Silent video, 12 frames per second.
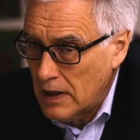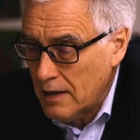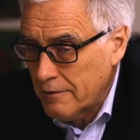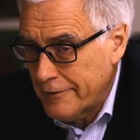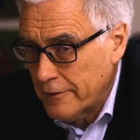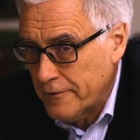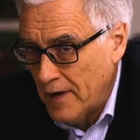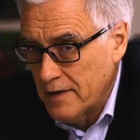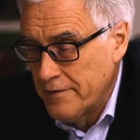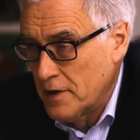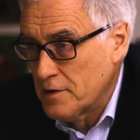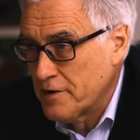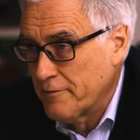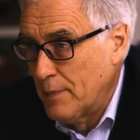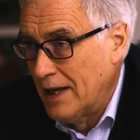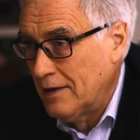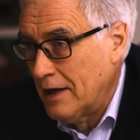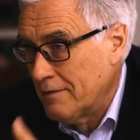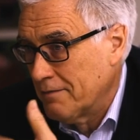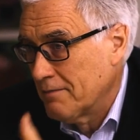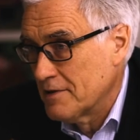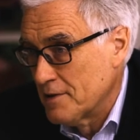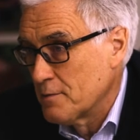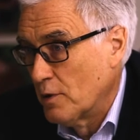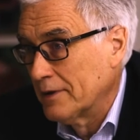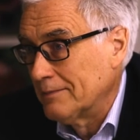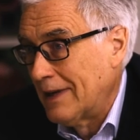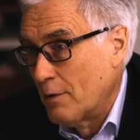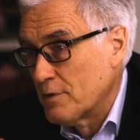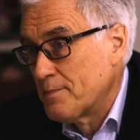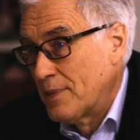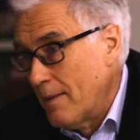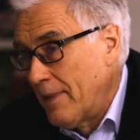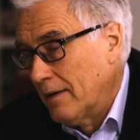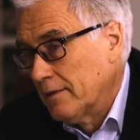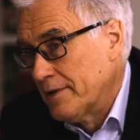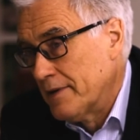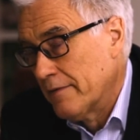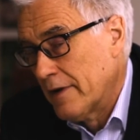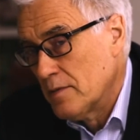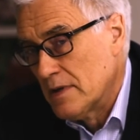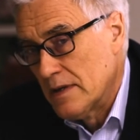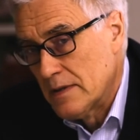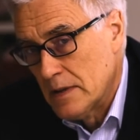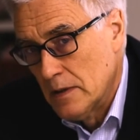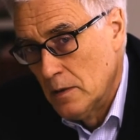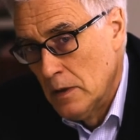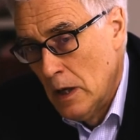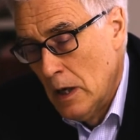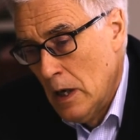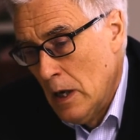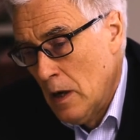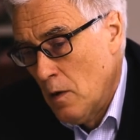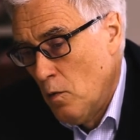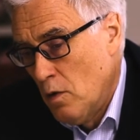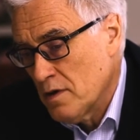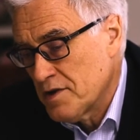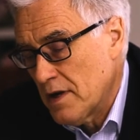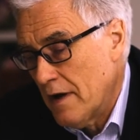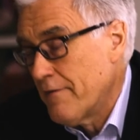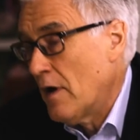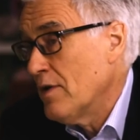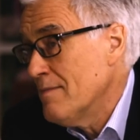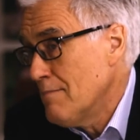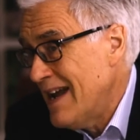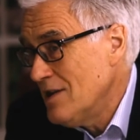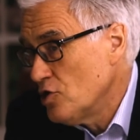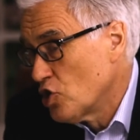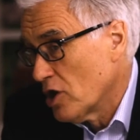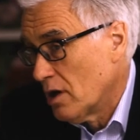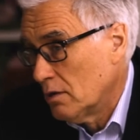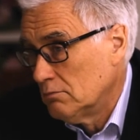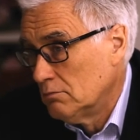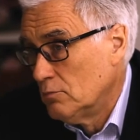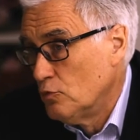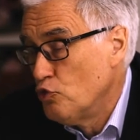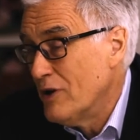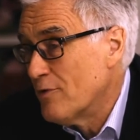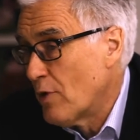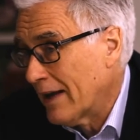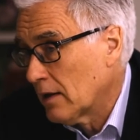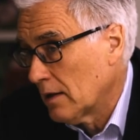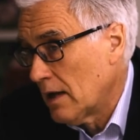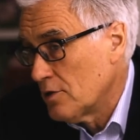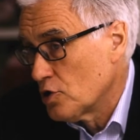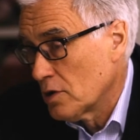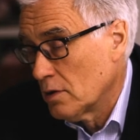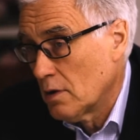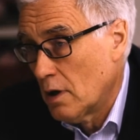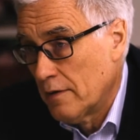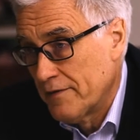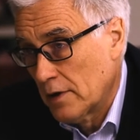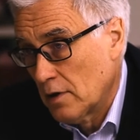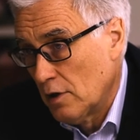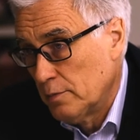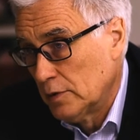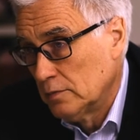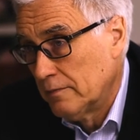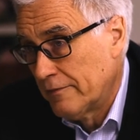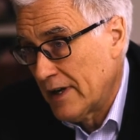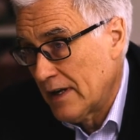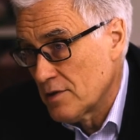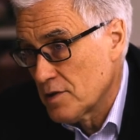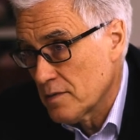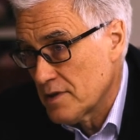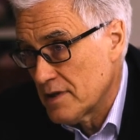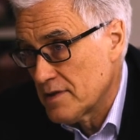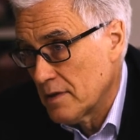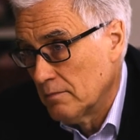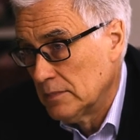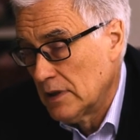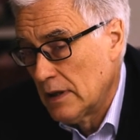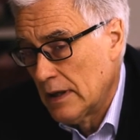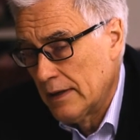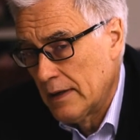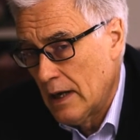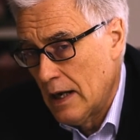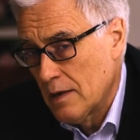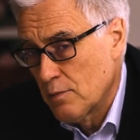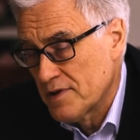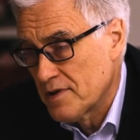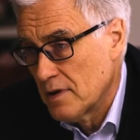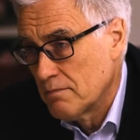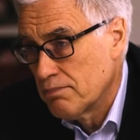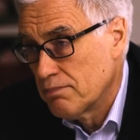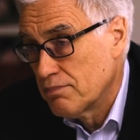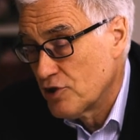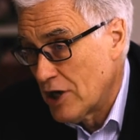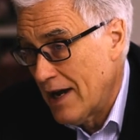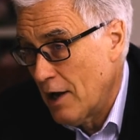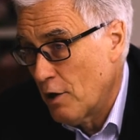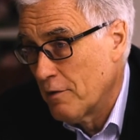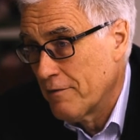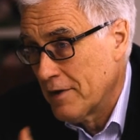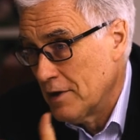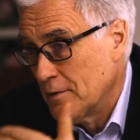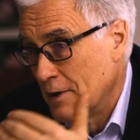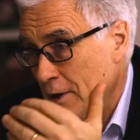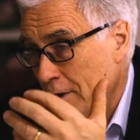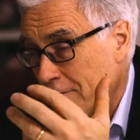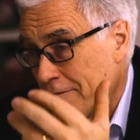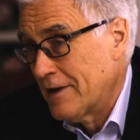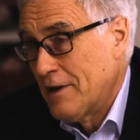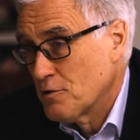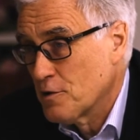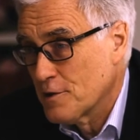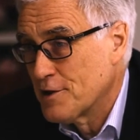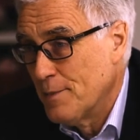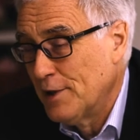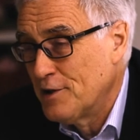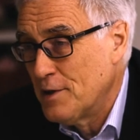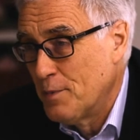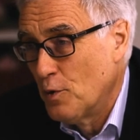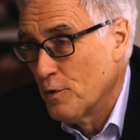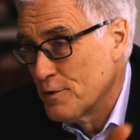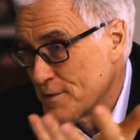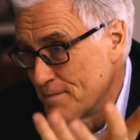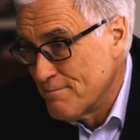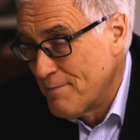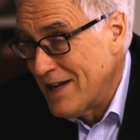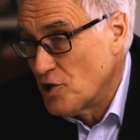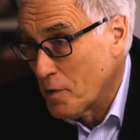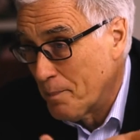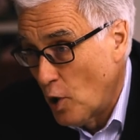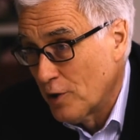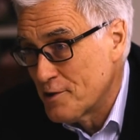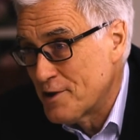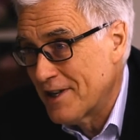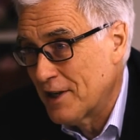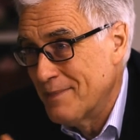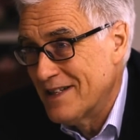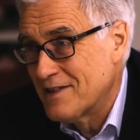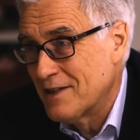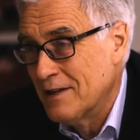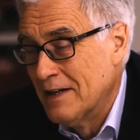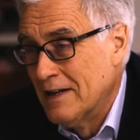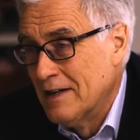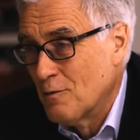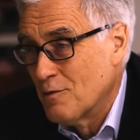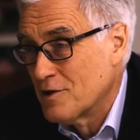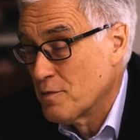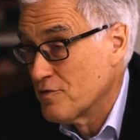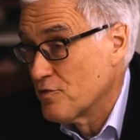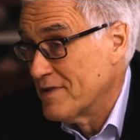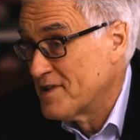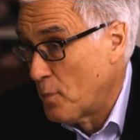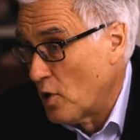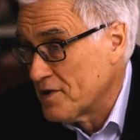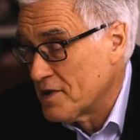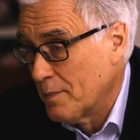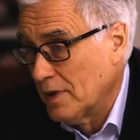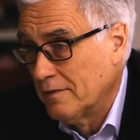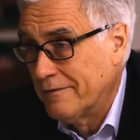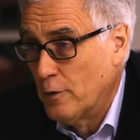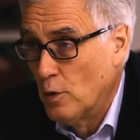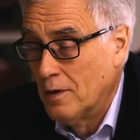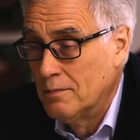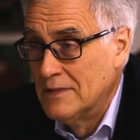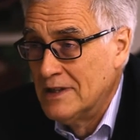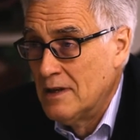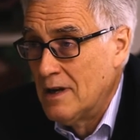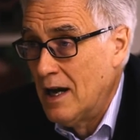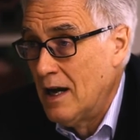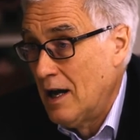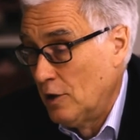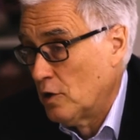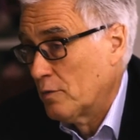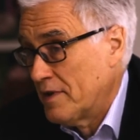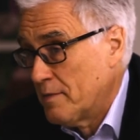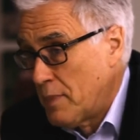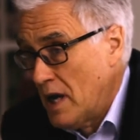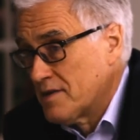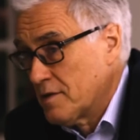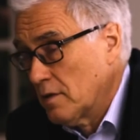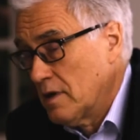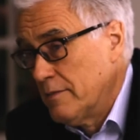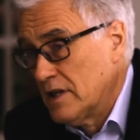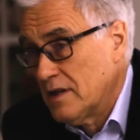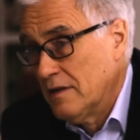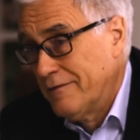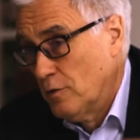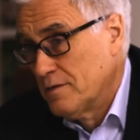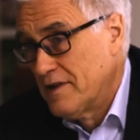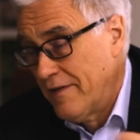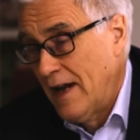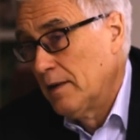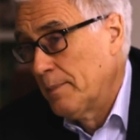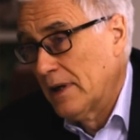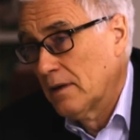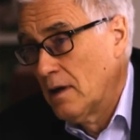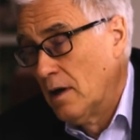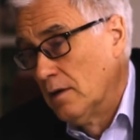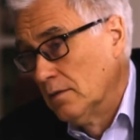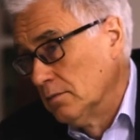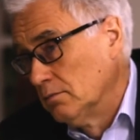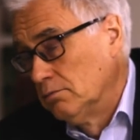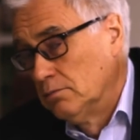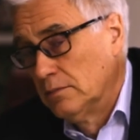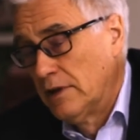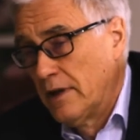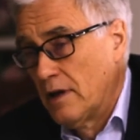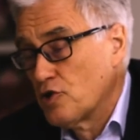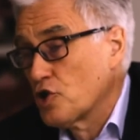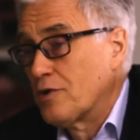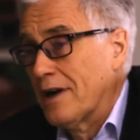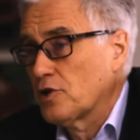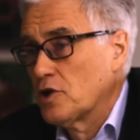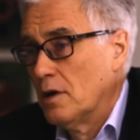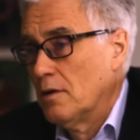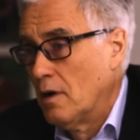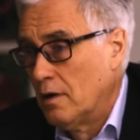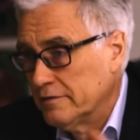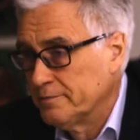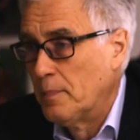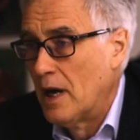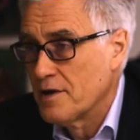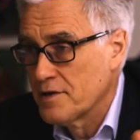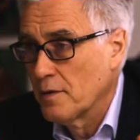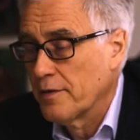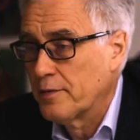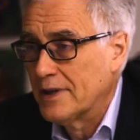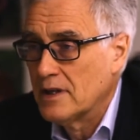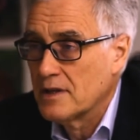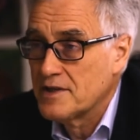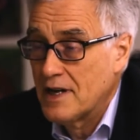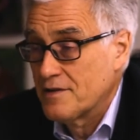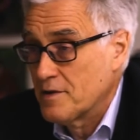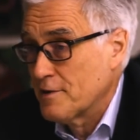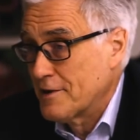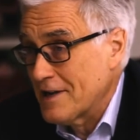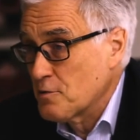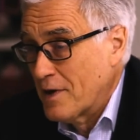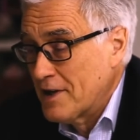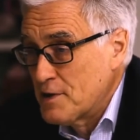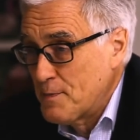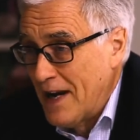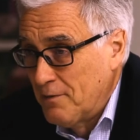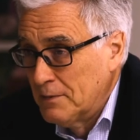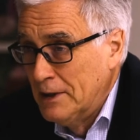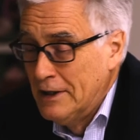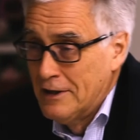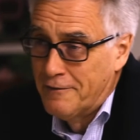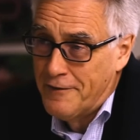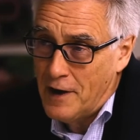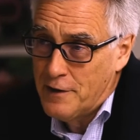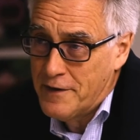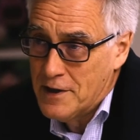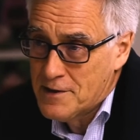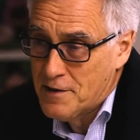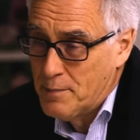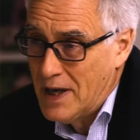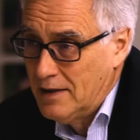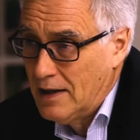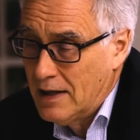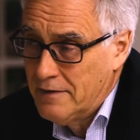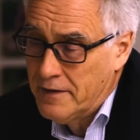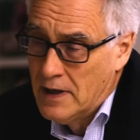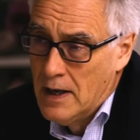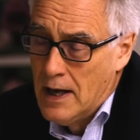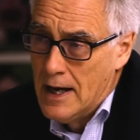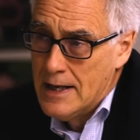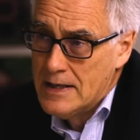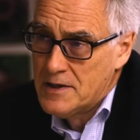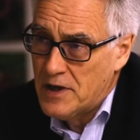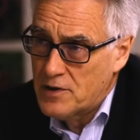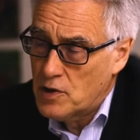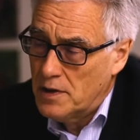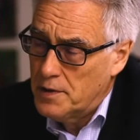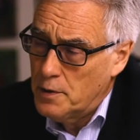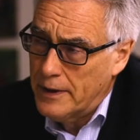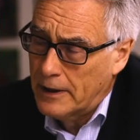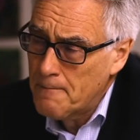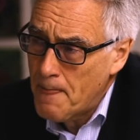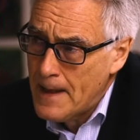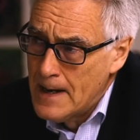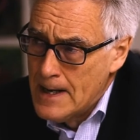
and um, for five years of my life, this is what I was primarily devoted to, was a very major re regulation of the global financial system. And I was the chair of the Financial Stability Board's major policy committee, which was responsible for, uh, along with the Basel Committee, for developing the whole you know, structure of Basel III, etc. So that's what I spent five years of my life uh, essentially doing.